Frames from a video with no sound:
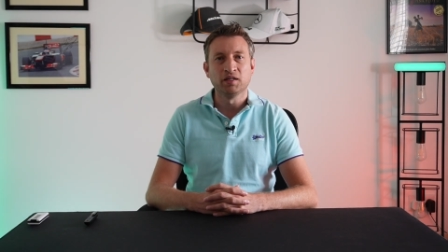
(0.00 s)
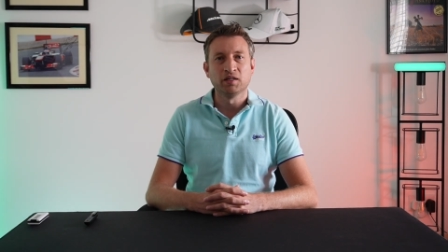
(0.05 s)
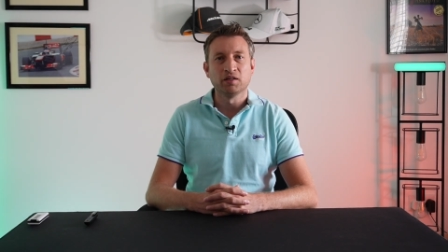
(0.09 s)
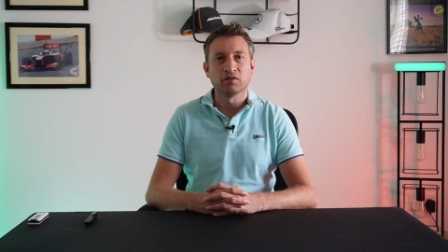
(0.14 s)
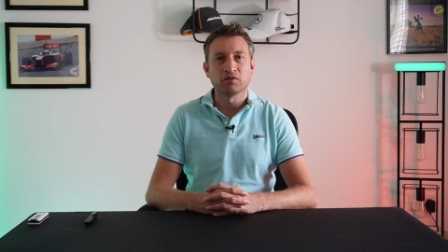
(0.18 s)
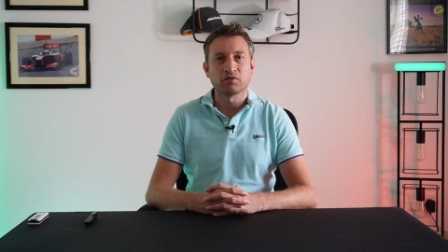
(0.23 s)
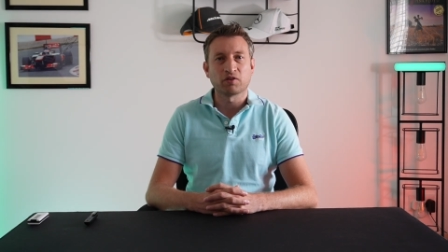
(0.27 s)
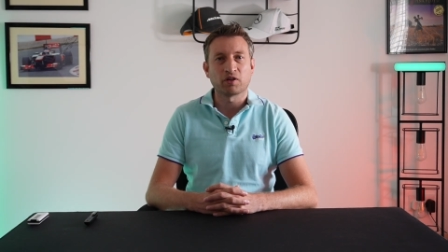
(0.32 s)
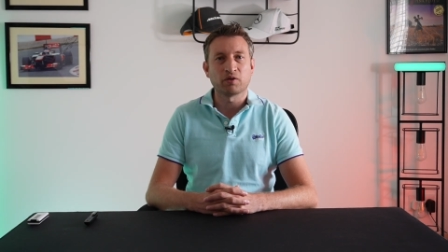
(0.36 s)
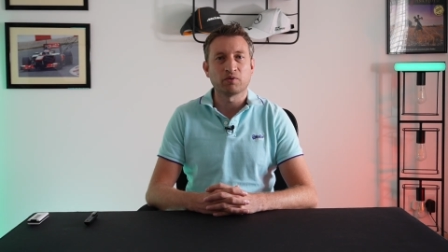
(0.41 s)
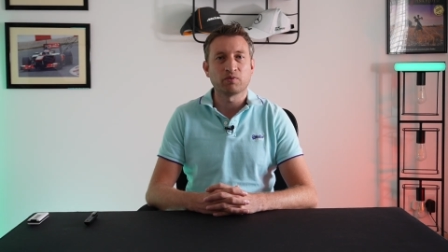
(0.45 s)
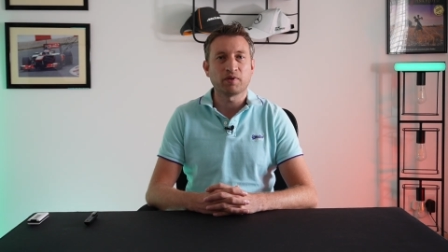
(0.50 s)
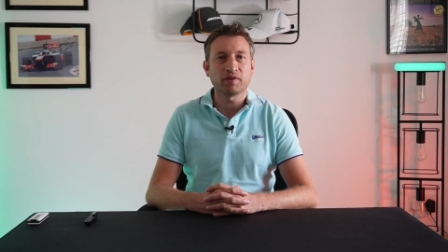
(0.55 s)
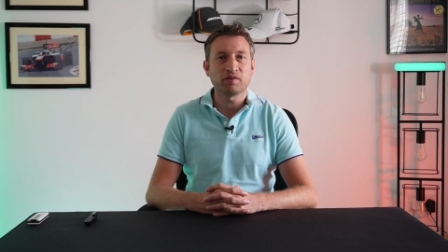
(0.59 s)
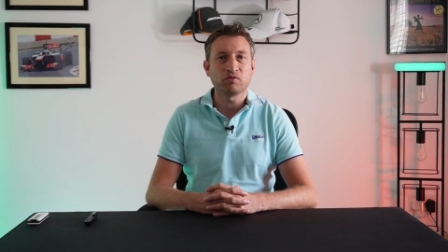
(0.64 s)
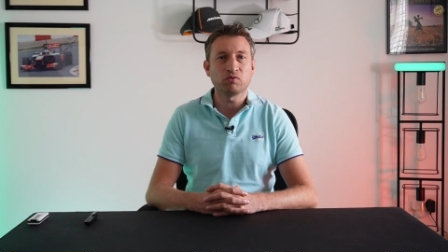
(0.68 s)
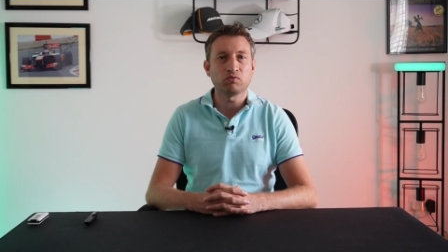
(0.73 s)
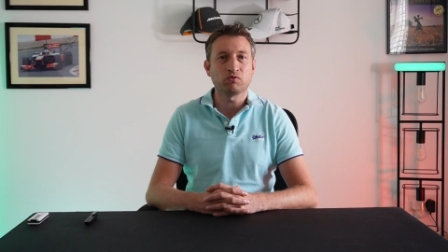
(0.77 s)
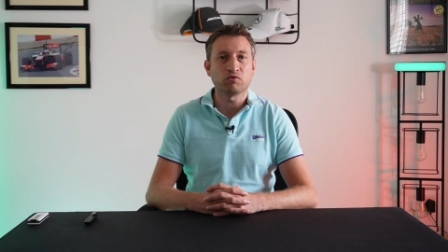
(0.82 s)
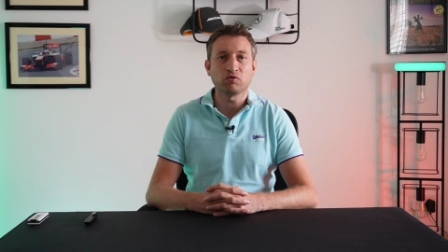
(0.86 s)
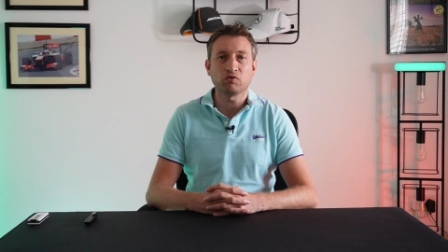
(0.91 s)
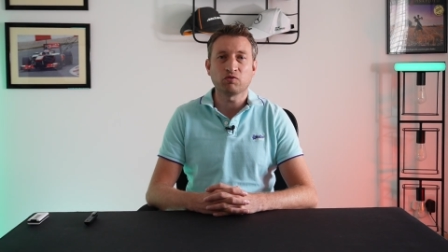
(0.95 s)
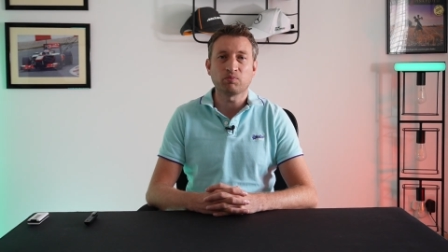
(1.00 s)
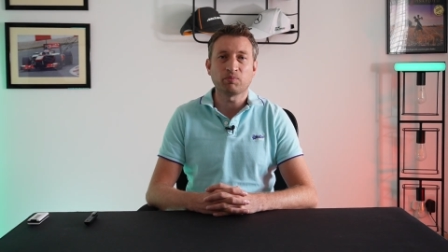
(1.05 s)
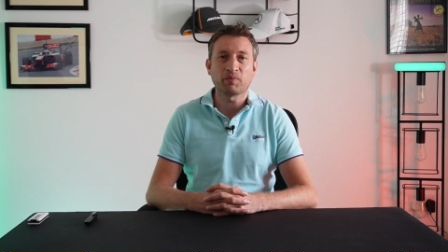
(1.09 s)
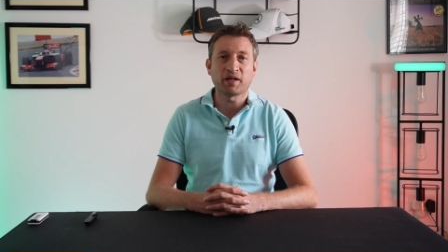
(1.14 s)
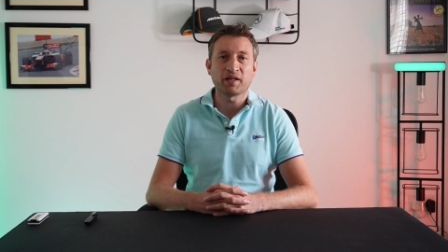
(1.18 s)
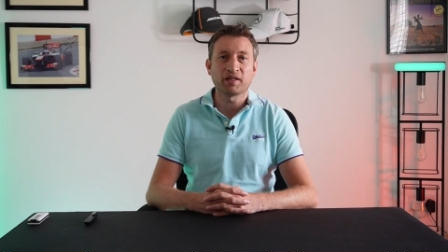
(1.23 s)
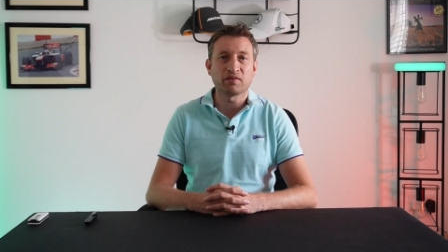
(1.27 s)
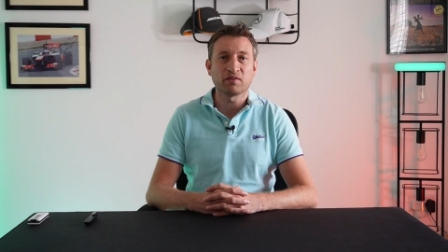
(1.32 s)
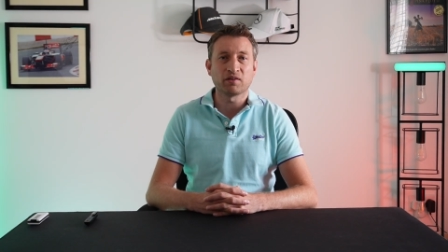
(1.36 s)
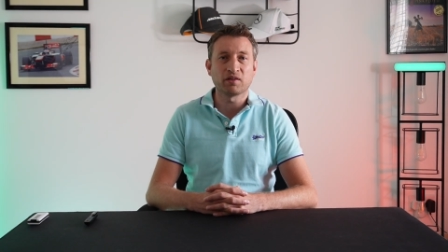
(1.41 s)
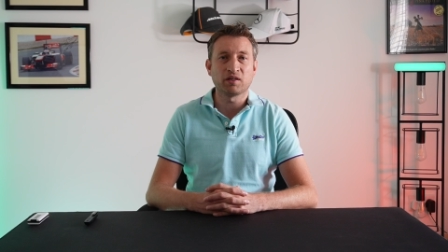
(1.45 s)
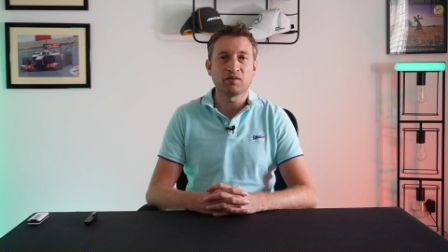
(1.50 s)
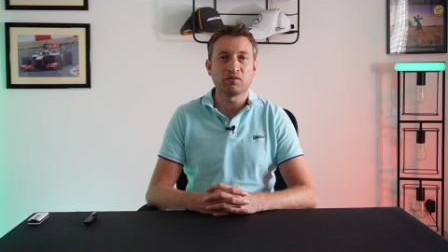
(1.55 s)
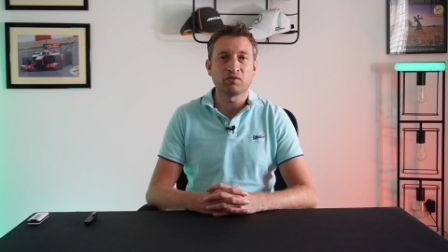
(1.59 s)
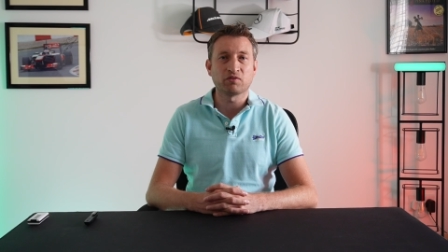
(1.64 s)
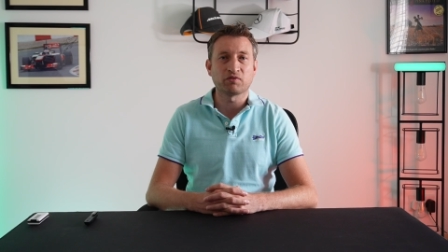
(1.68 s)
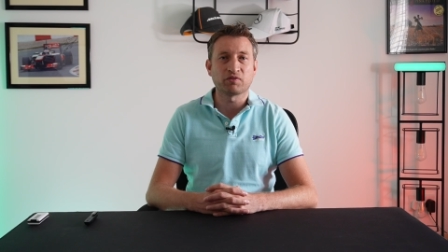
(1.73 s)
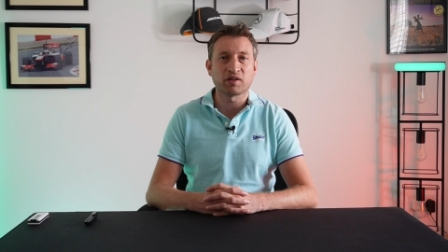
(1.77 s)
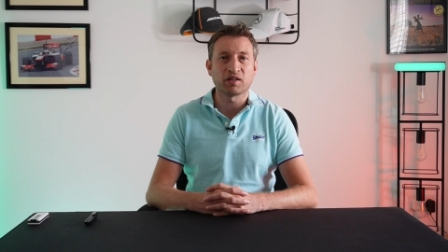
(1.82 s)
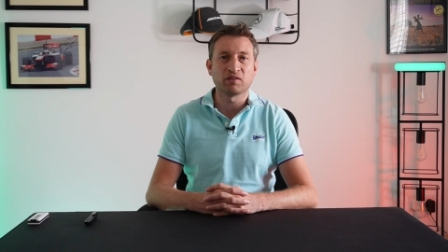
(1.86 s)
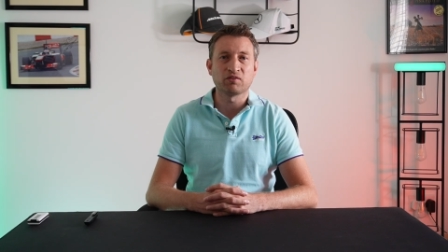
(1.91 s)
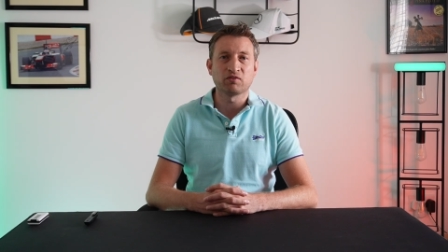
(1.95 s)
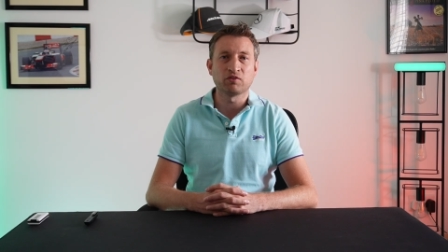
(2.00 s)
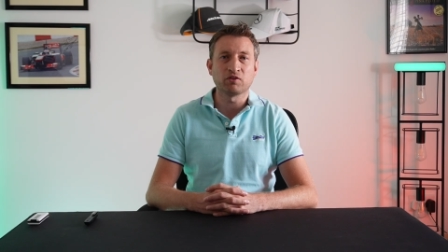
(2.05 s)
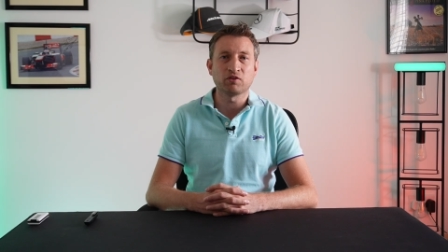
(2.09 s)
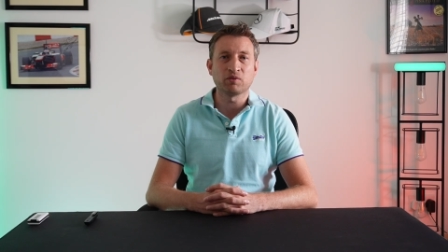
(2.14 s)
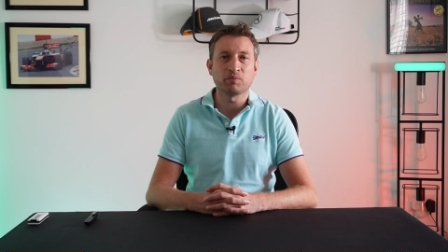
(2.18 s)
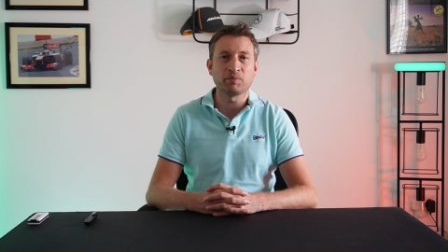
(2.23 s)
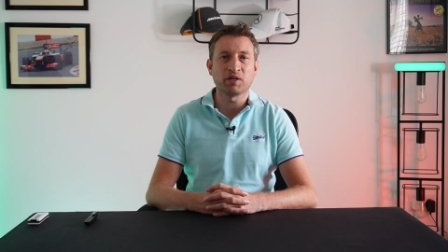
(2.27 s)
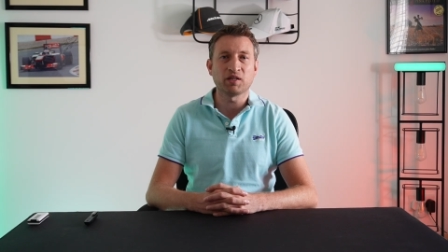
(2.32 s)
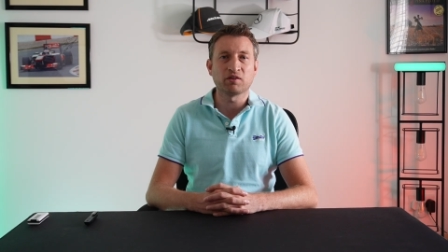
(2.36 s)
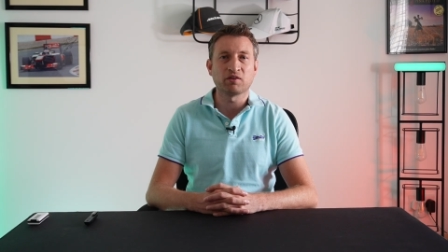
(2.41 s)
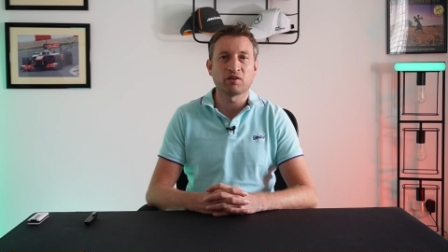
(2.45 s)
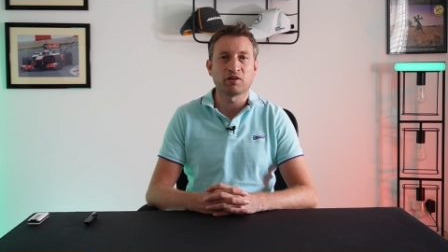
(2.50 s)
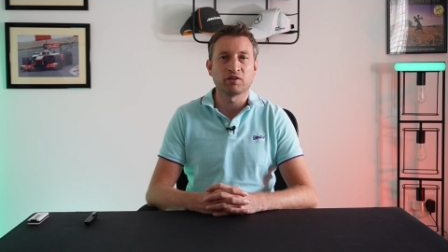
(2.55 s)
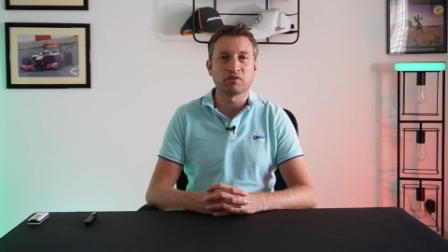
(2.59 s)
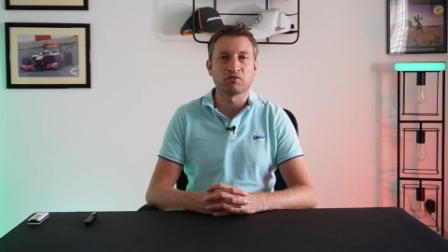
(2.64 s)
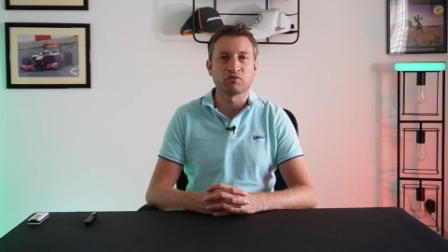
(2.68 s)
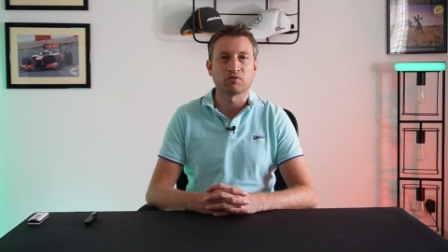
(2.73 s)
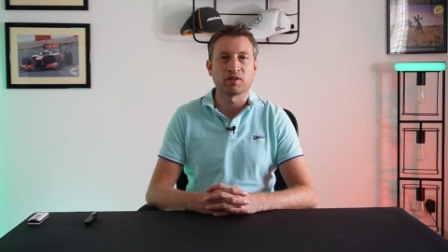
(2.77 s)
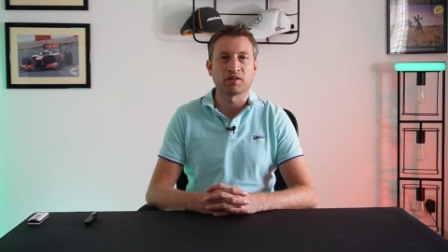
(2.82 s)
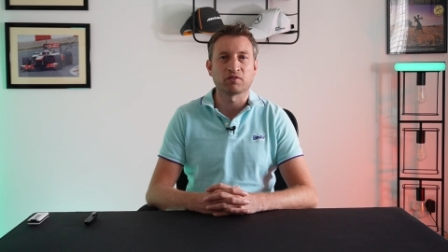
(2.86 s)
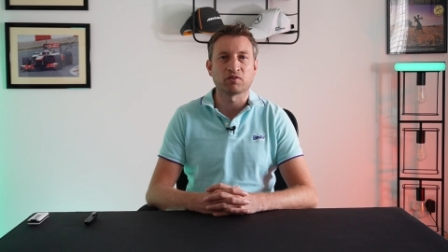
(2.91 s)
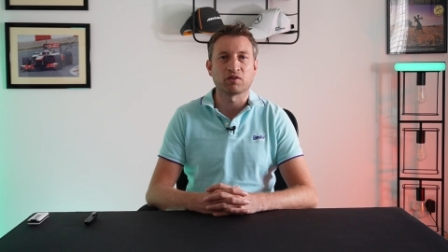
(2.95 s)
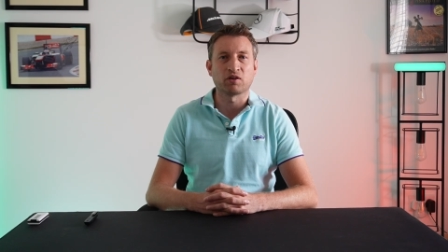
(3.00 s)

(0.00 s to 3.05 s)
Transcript: So this will just make the interface look a bit nicer as